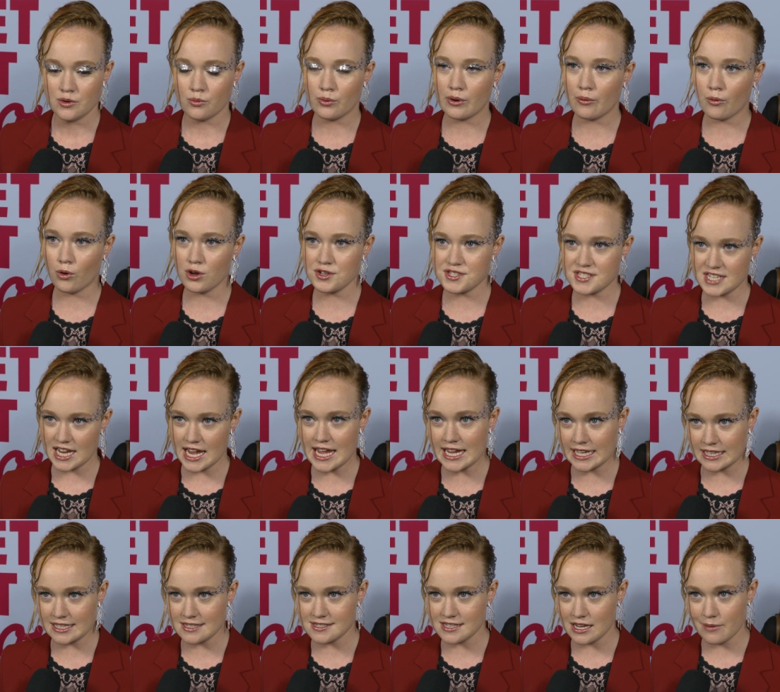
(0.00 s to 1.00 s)
we were all
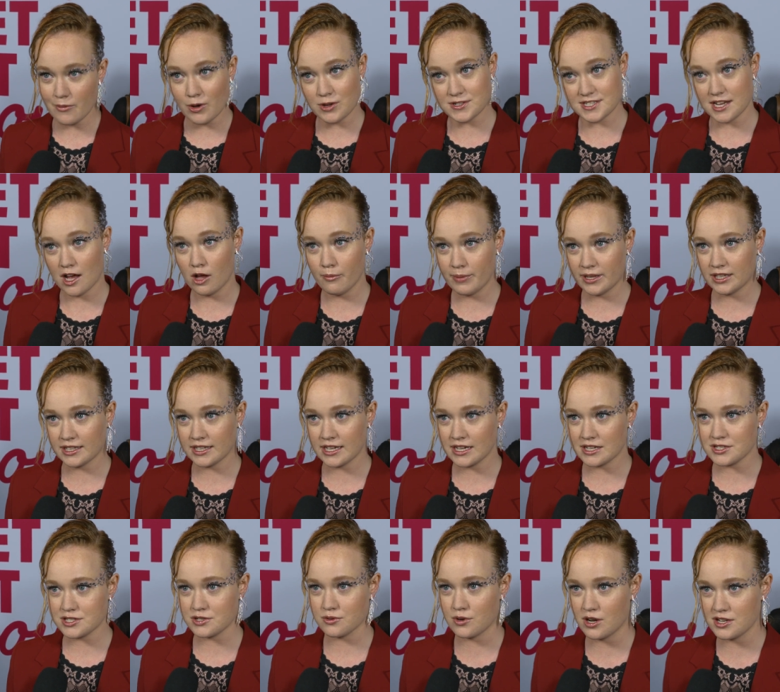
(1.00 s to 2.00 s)
staying in the same hotel
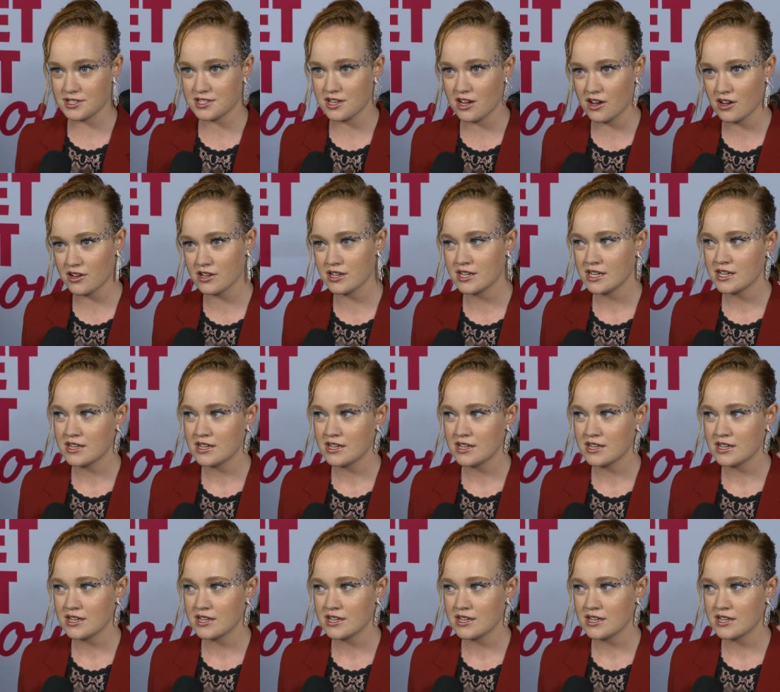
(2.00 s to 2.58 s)
building in Toronto.